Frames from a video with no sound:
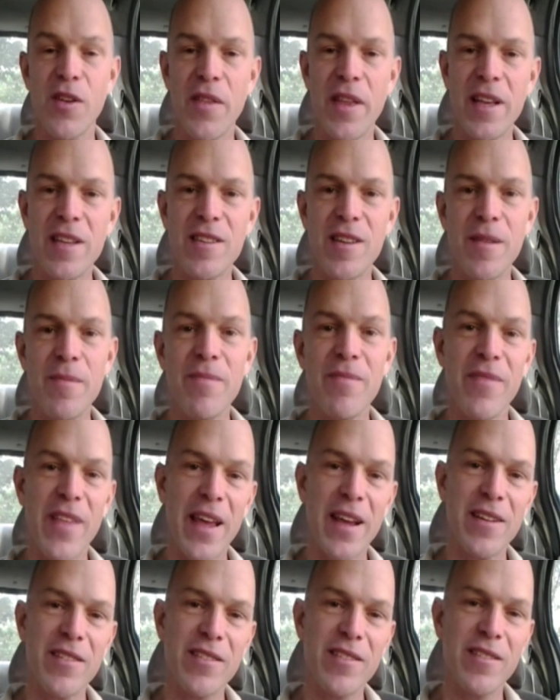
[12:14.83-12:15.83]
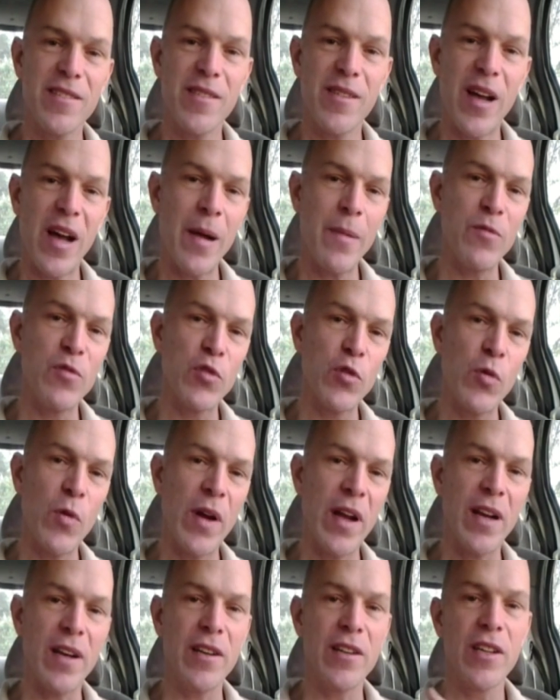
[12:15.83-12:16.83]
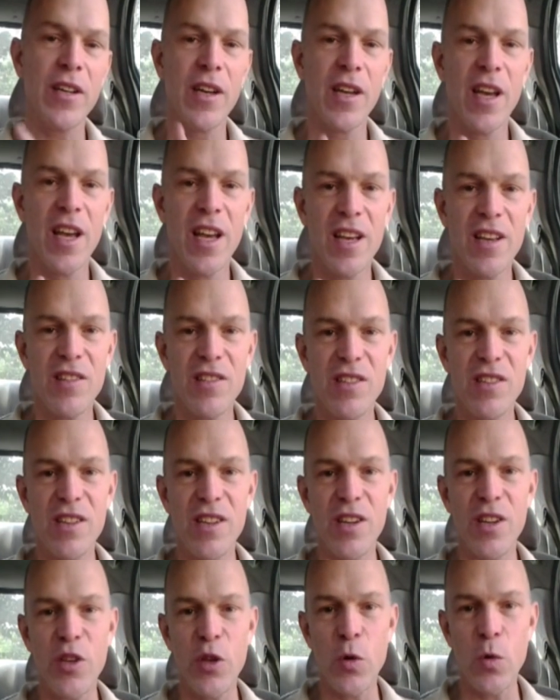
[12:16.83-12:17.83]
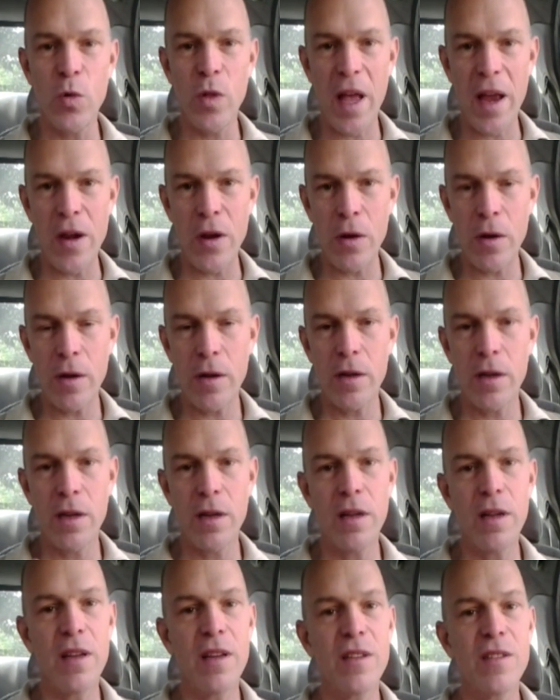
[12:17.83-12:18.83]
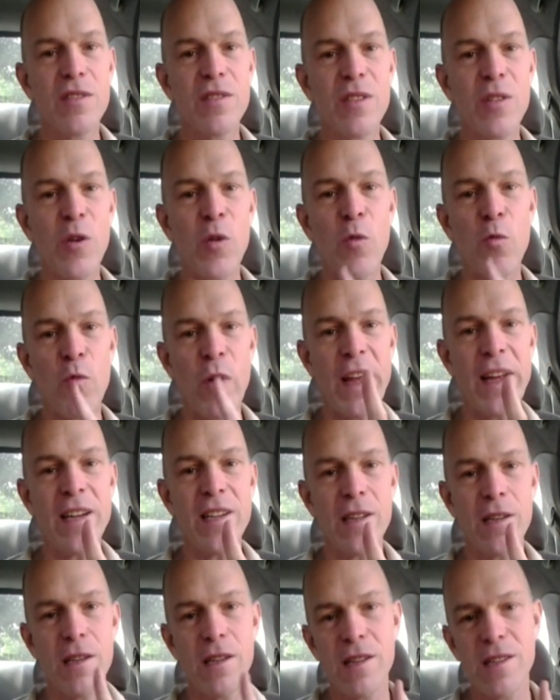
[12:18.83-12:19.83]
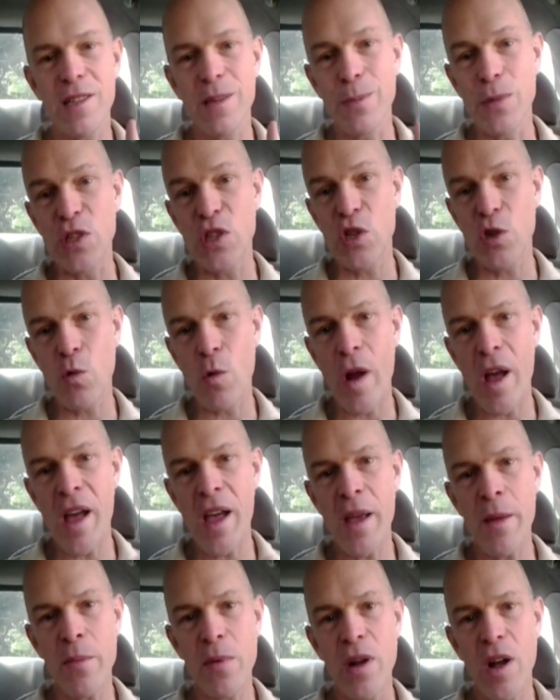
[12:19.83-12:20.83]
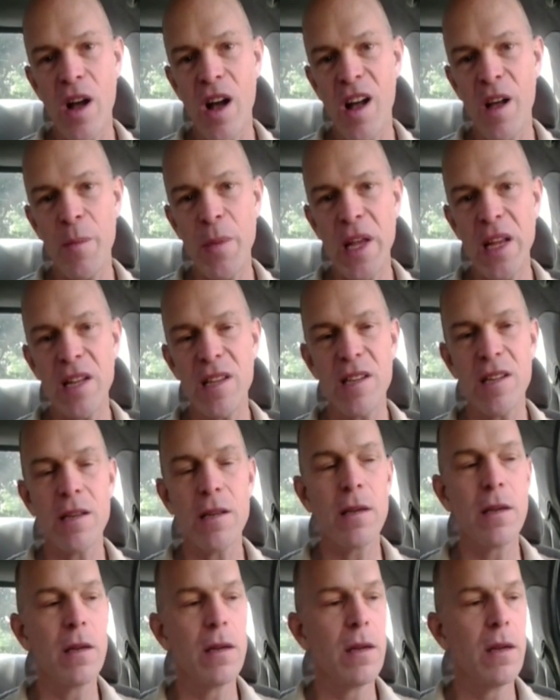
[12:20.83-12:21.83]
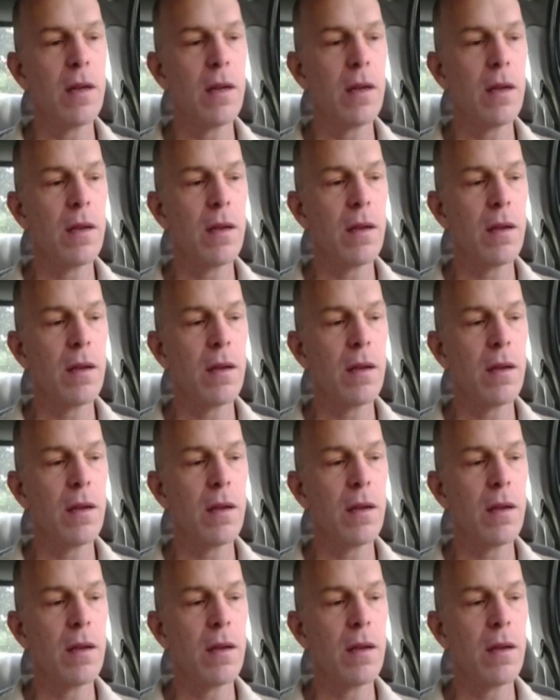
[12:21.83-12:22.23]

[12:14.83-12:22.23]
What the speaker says: Yeah, so that's it. Thanks. I'm Drew, and see you later. So rate, subscribe, comment,